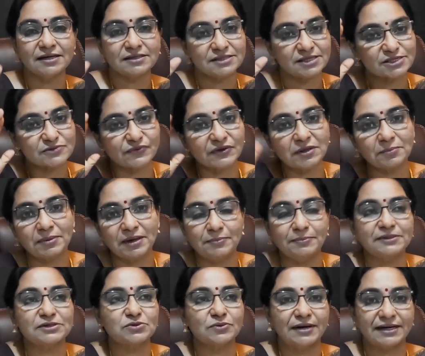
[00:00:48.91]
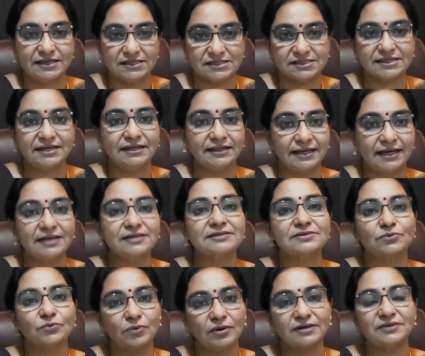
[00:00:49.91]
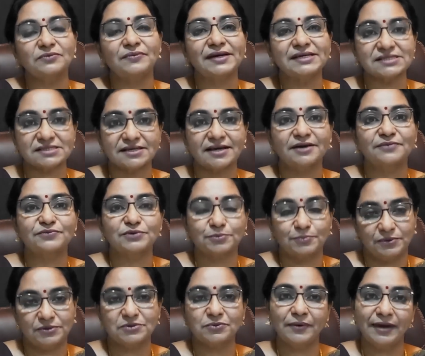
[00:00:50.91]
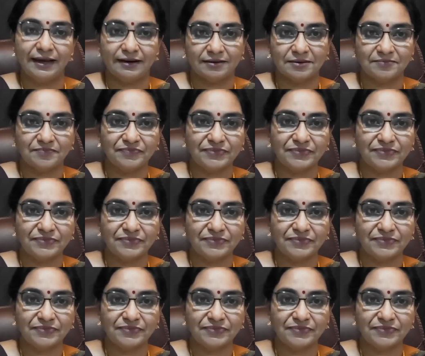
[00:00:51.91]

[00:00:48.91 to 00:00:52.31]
just for the people to understand that what waste they have to put where.